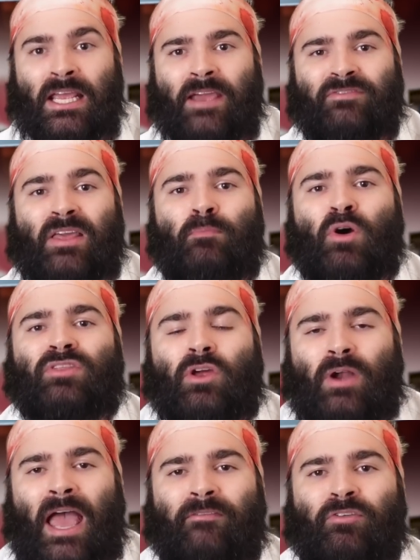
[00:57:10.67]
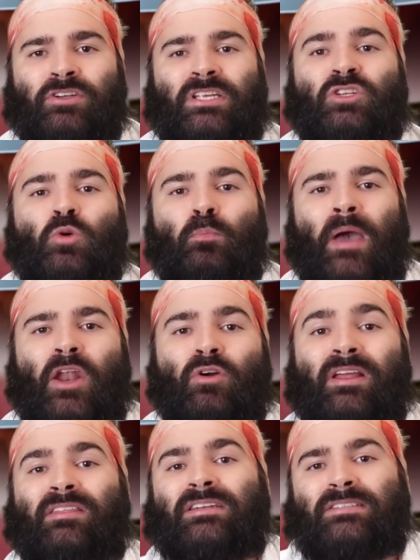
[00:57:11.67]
if they put their efforts into bettering the